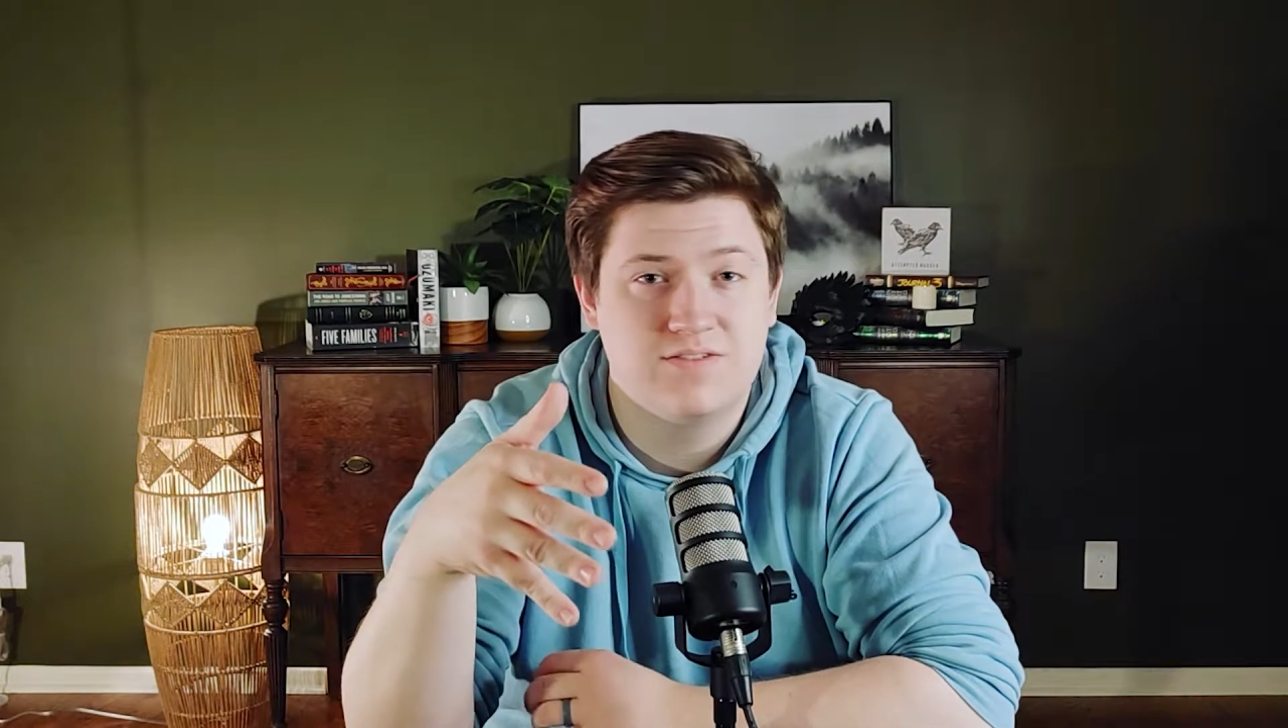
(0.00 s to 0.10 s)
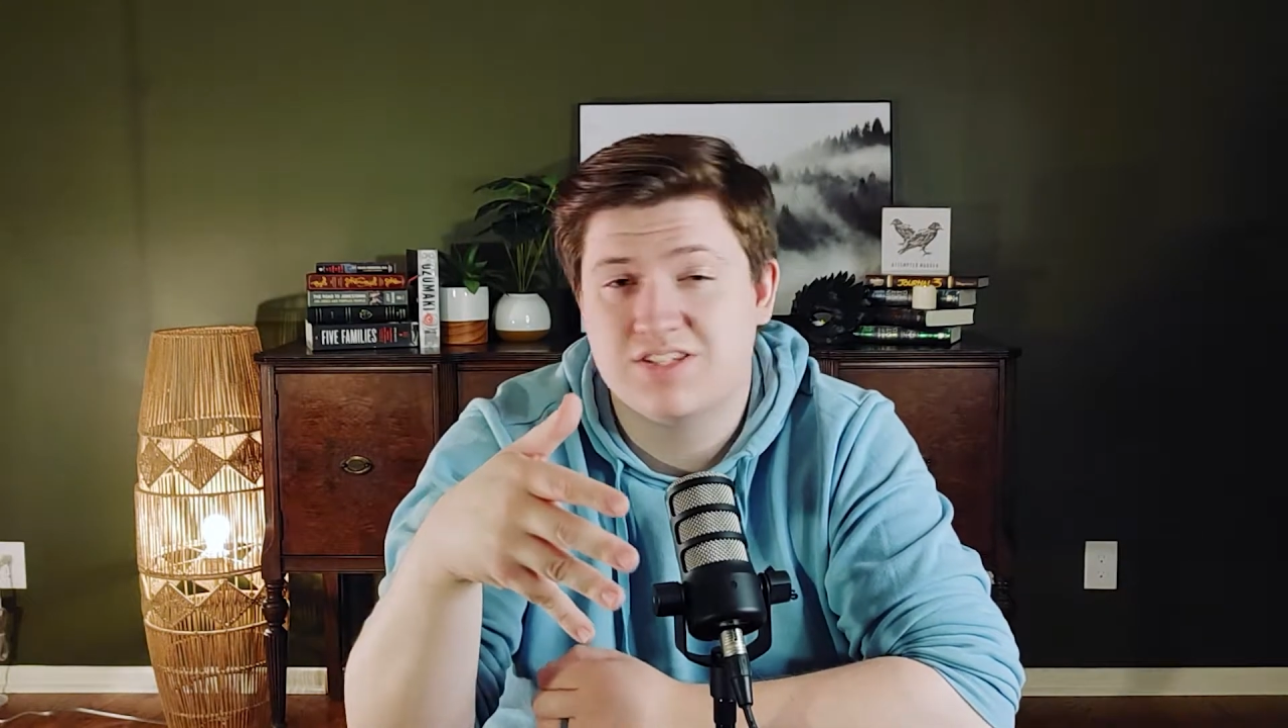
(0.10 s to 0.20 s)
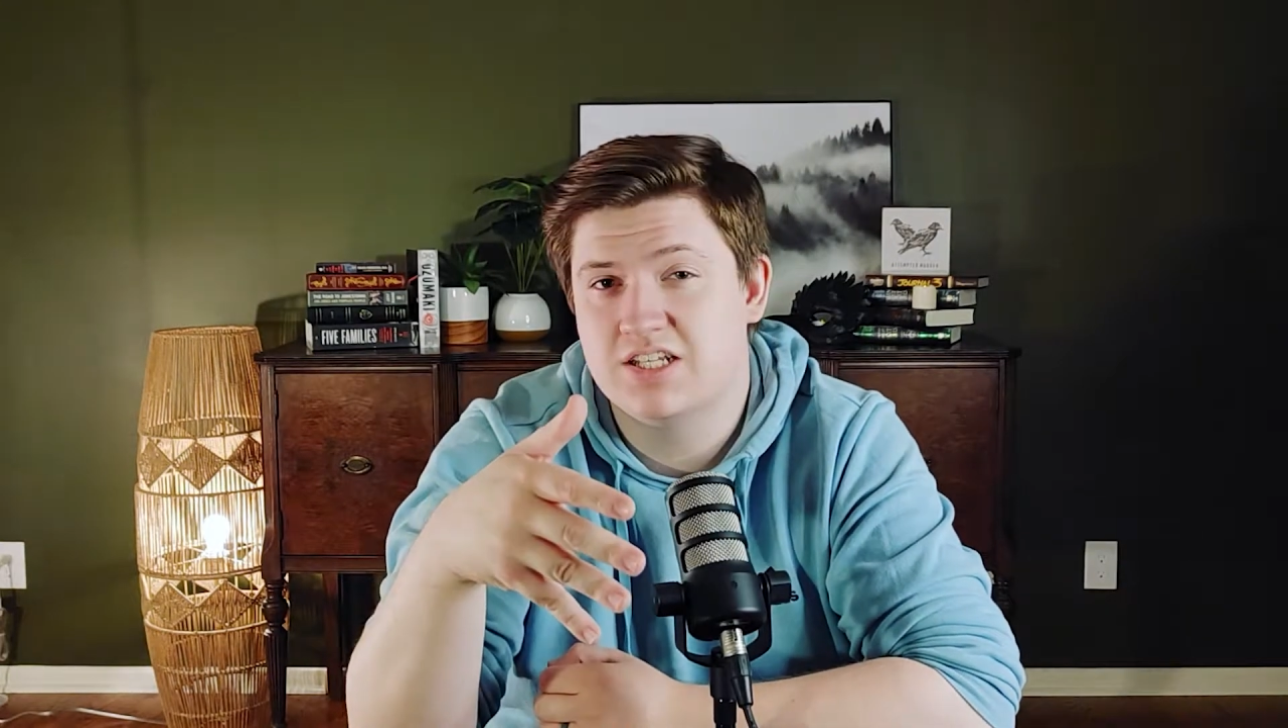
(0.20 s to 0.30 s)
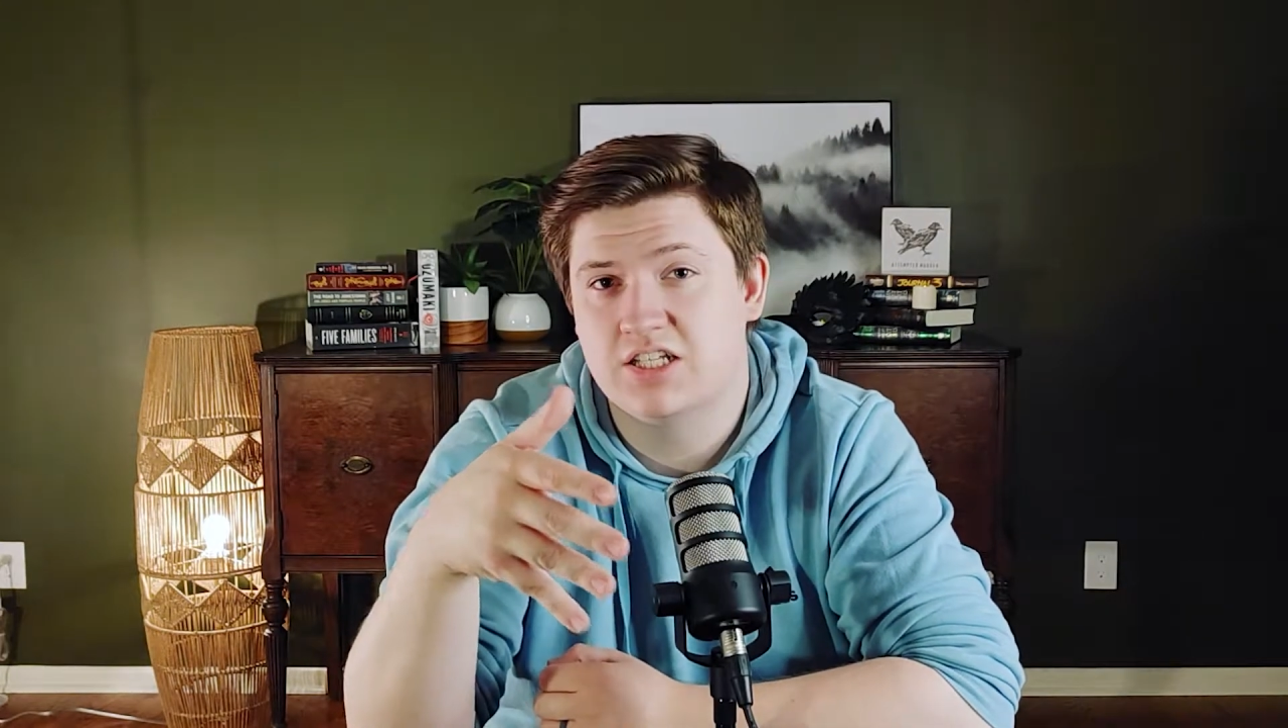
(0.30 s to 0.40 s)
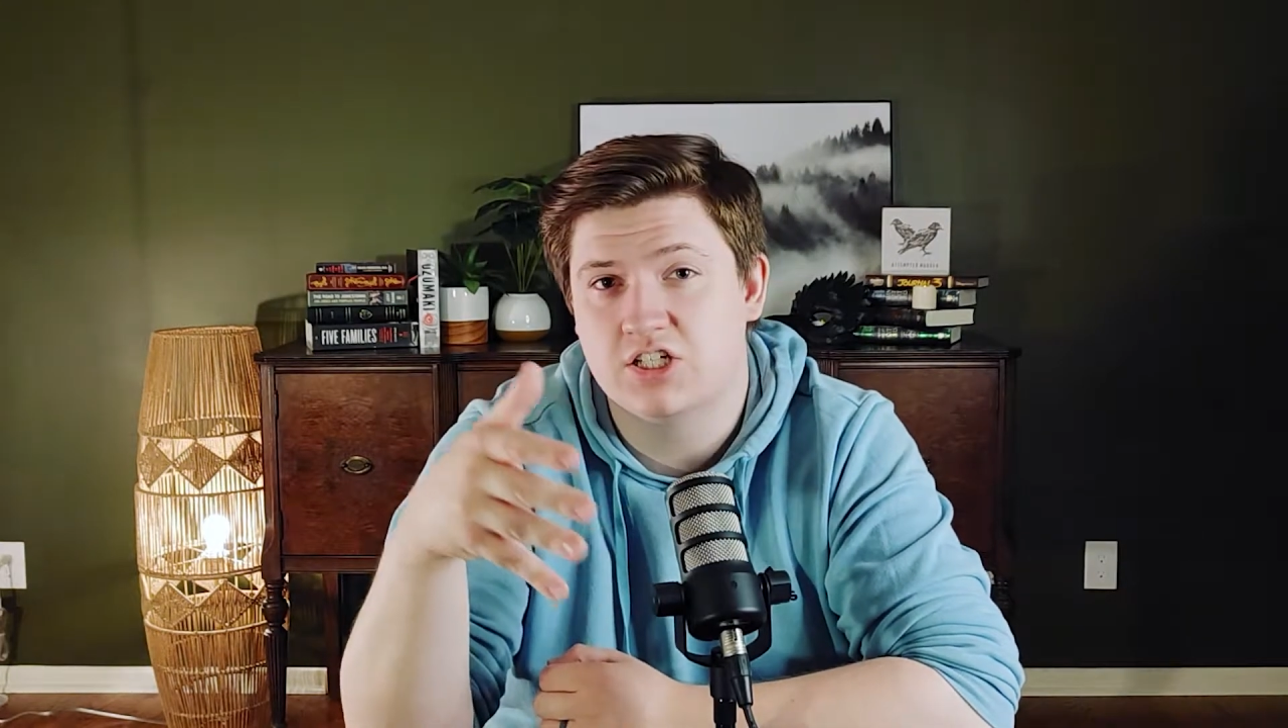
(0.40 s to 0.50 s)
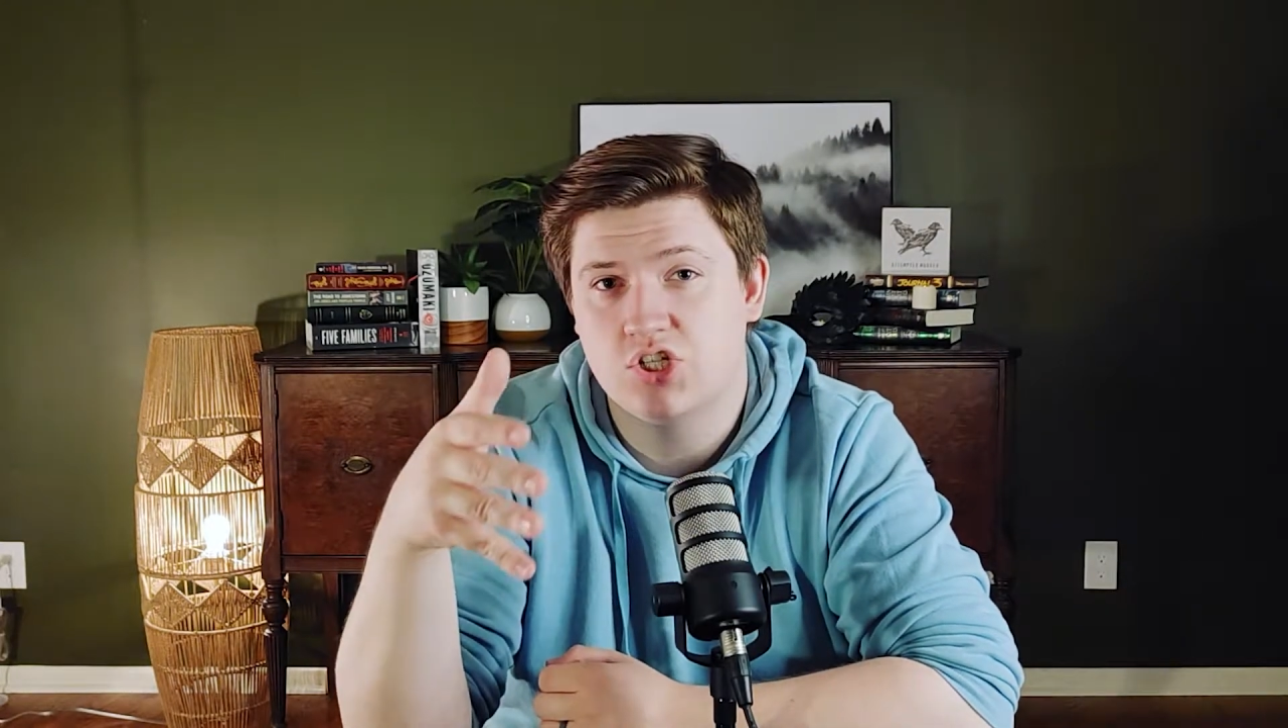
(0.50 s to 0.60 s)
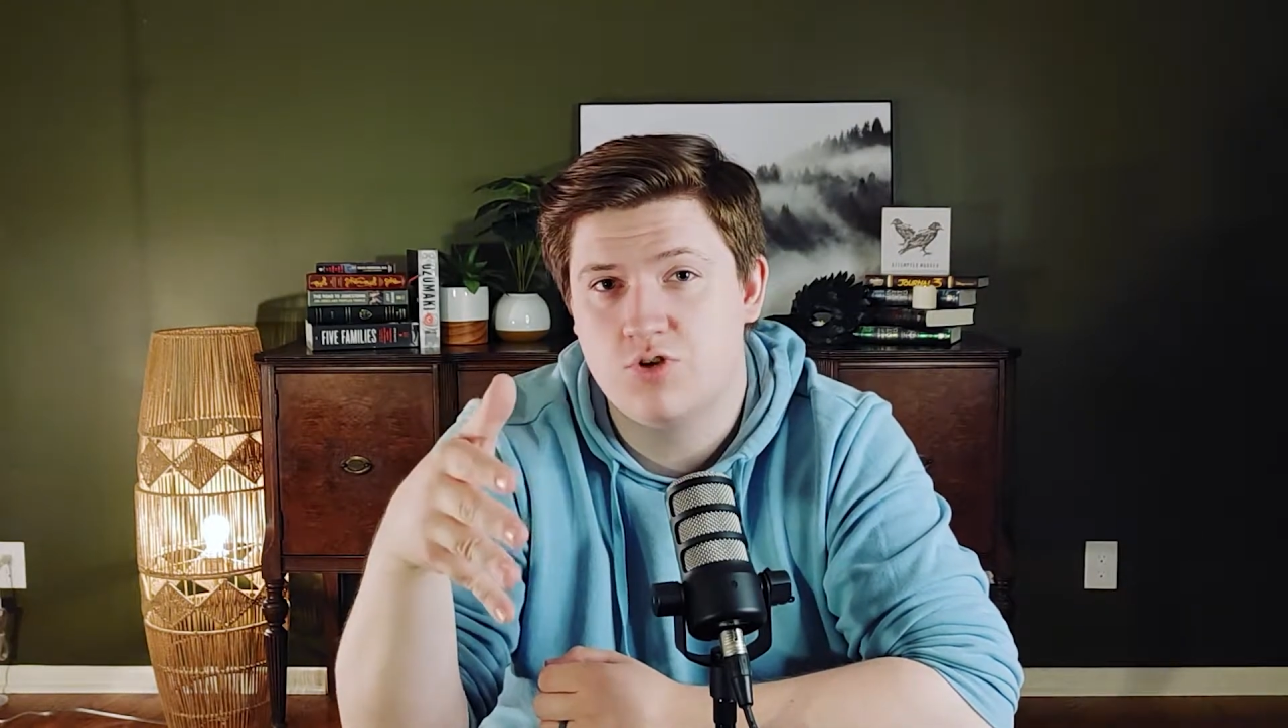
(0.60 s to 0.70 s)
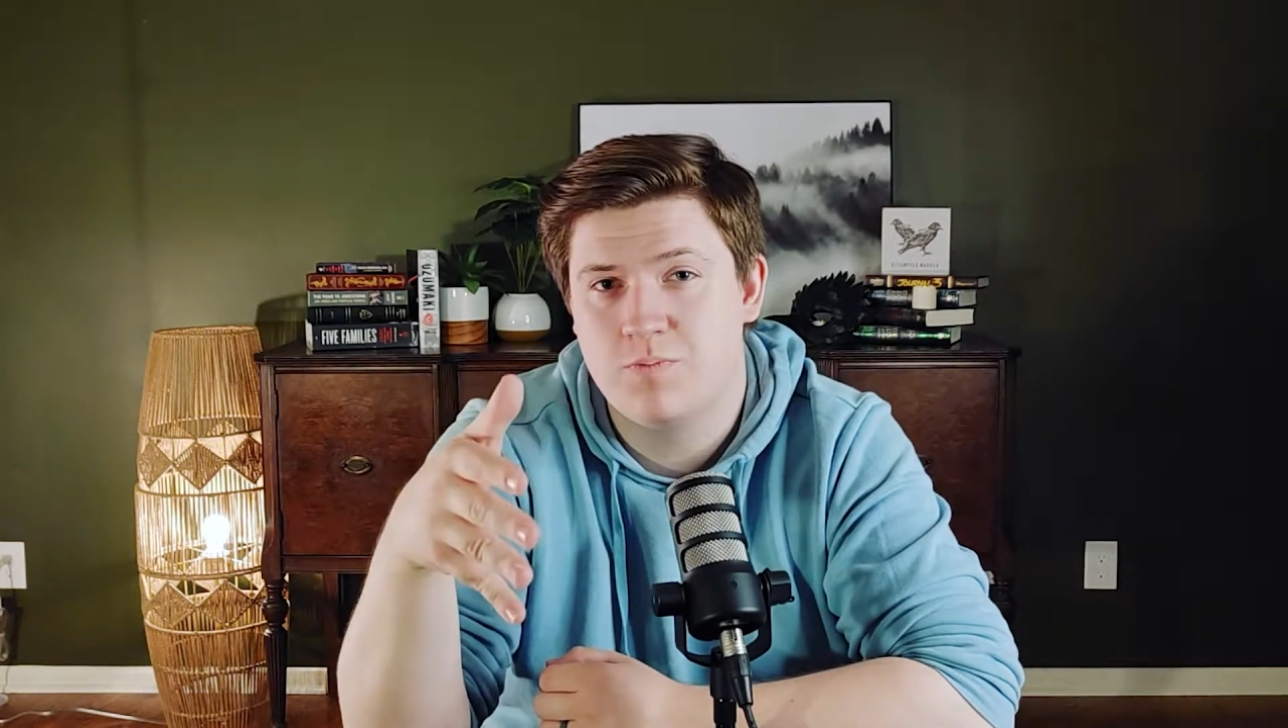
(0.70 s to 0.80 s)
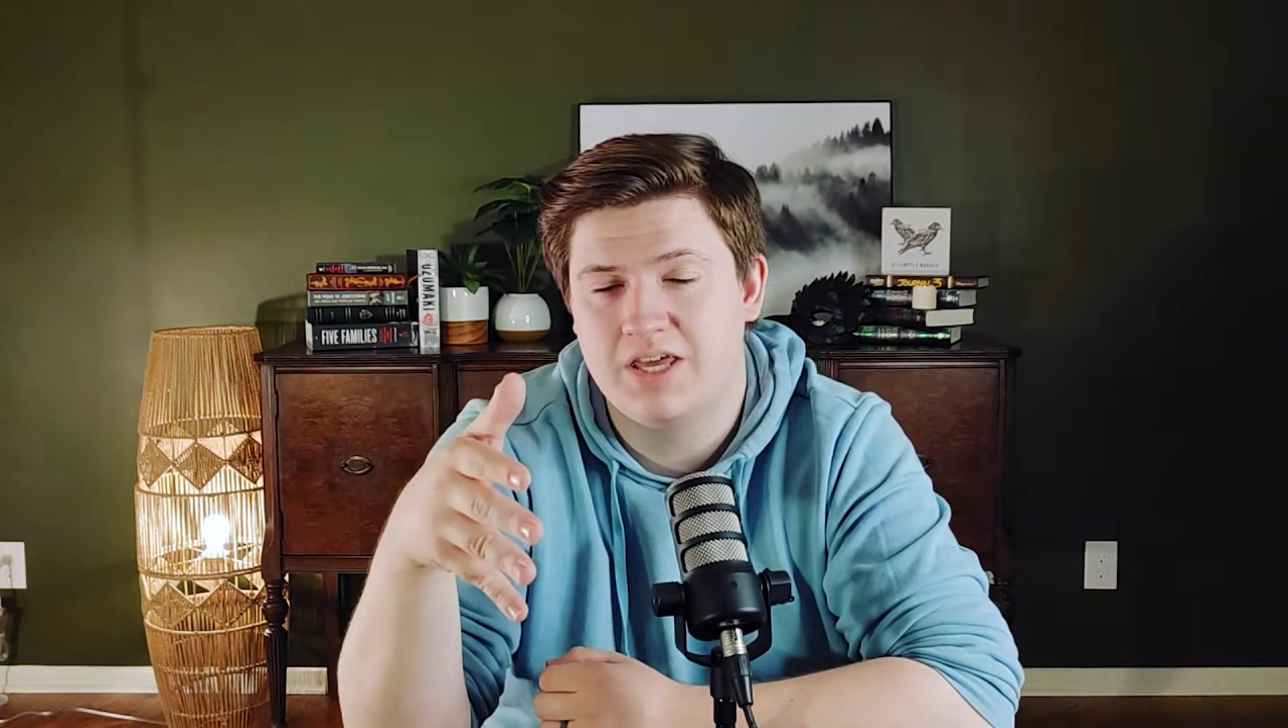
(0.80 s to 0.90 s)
of stealing 2